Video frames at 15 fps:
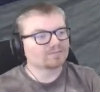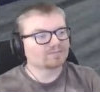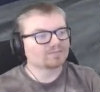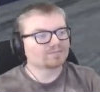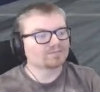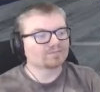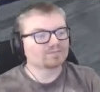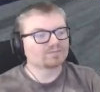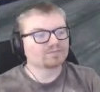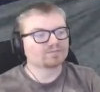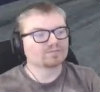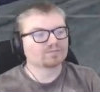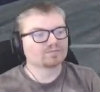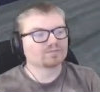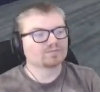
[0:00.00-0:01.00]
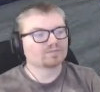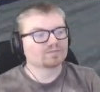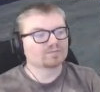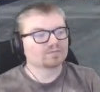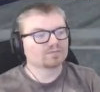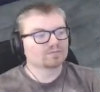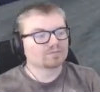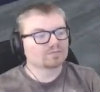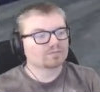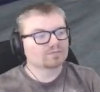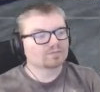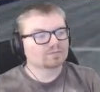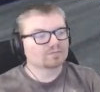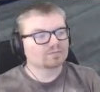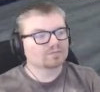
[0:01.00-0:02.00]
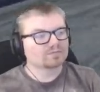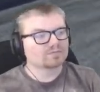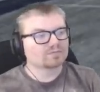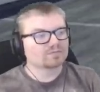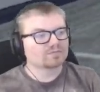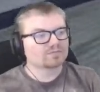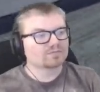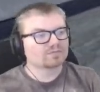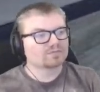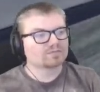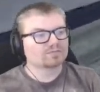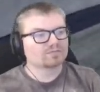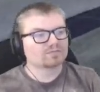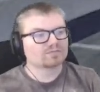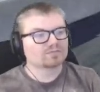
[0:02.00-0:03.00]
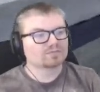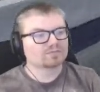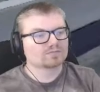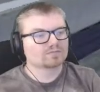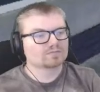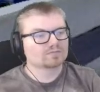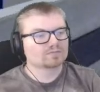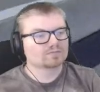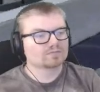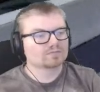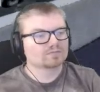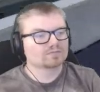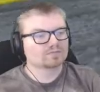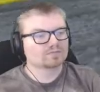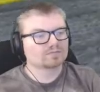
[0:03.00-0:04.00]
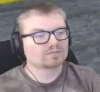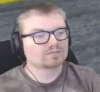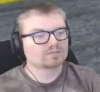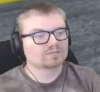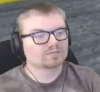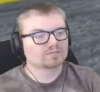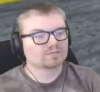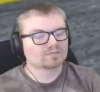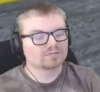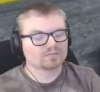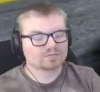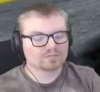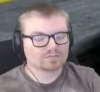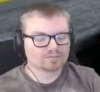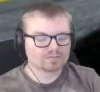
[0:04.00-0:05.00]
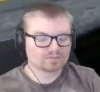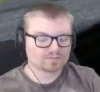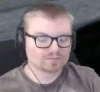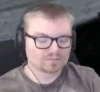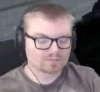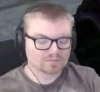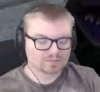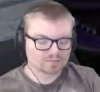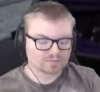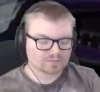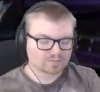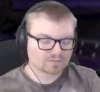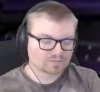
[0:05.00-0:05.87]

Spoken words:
(silence)